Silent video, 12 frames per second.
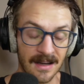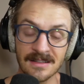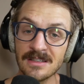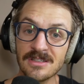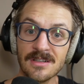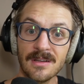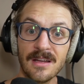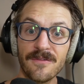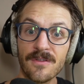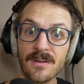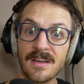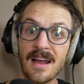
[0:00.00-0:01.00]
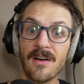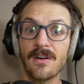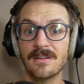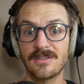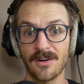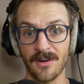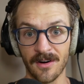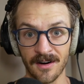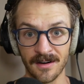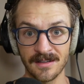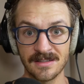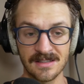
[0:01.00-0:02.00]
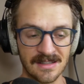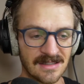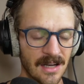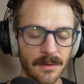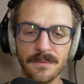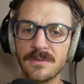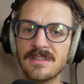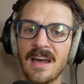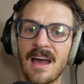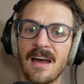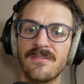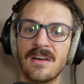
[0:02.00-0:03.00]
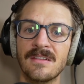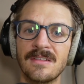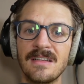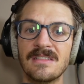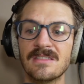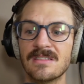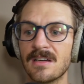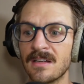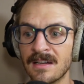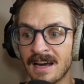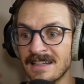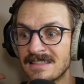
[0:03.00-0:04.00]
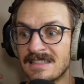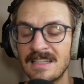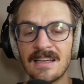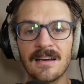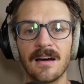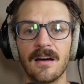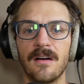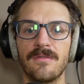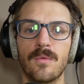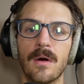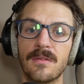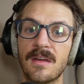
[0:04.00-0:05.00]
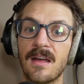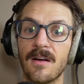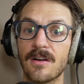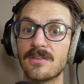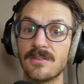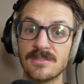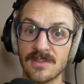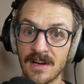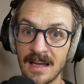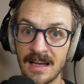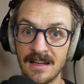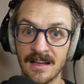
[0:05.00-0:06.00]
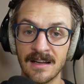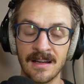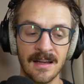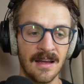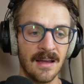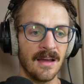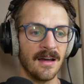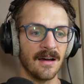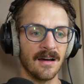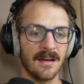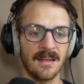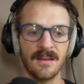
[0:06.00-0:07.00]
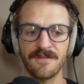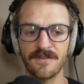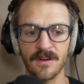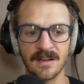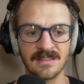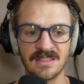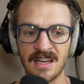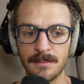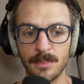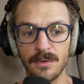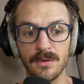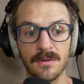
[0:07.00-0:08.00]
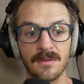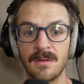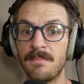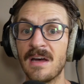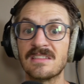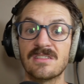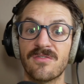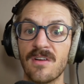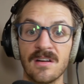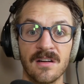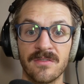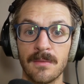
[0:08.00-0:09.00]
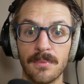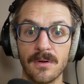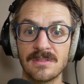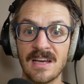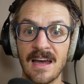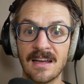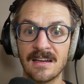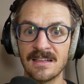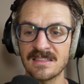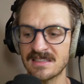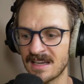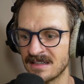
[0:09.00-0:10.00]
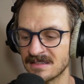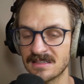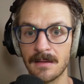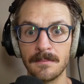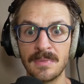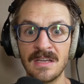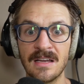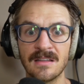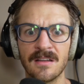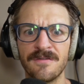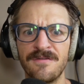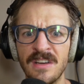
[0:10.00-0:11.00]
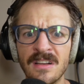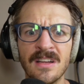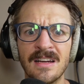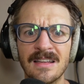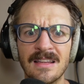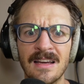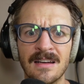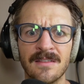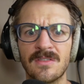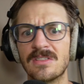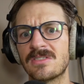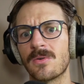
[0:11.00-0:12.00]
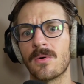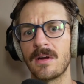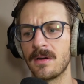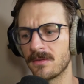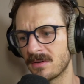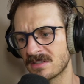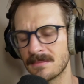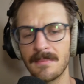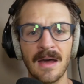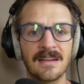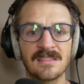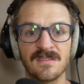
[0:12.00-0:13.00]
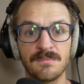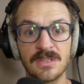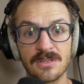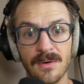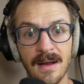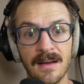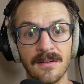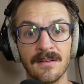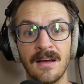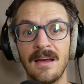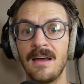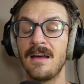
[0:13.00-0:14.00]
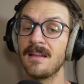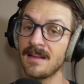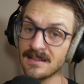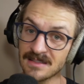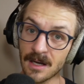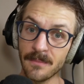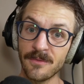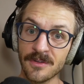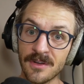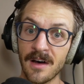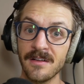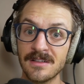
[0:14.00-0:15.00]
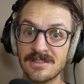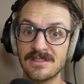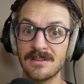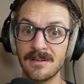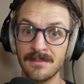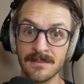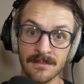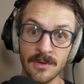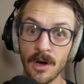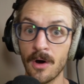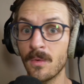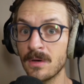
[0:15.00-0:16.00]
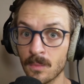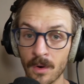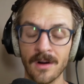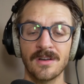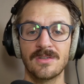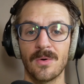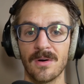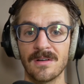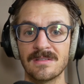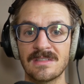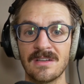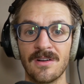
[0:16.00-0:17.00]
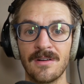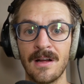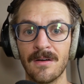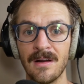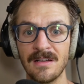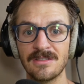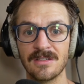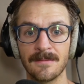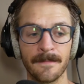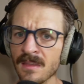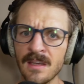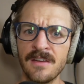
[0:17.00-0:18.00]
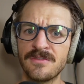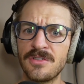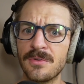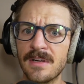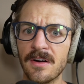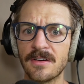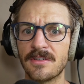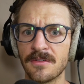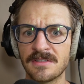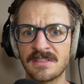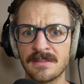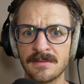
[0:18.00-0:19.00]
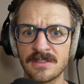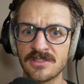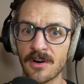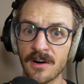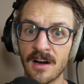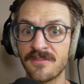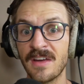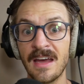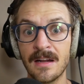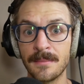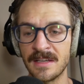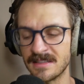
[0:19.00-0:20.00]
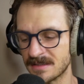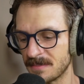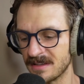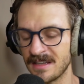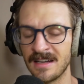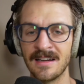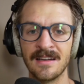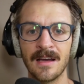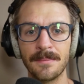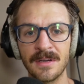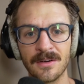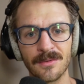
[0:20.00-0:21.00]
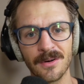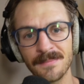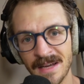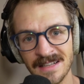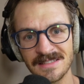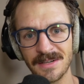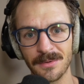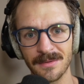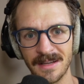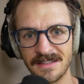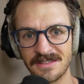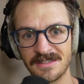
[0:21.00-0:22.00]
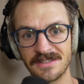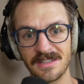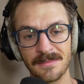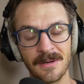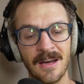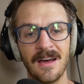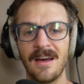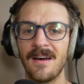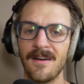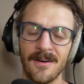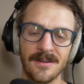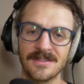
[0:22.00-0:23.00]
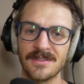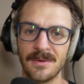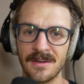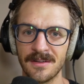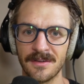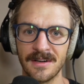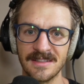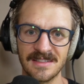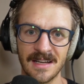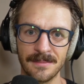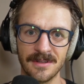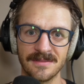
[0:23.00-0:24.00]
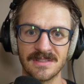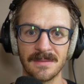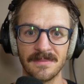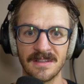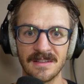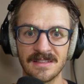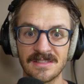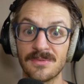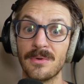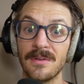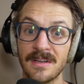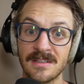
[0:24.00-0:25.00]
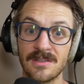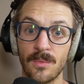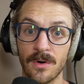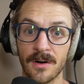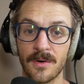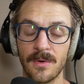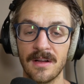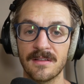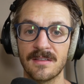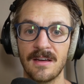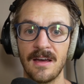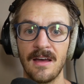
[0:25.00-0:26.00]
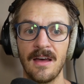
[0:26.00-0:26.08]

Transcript: Additionally, for character arcs, it's helpful to have at least an idea of where the characters are heading. Uh, if, for example, the best friend of the protagonist ends up being the villain at the end of the story, or there's a massive betrayal, that's helpful knowledge to know and work towards in your narration. If two characters start off enemies but then end up in a romantic relationship, also another example of something that's thrilling to work with.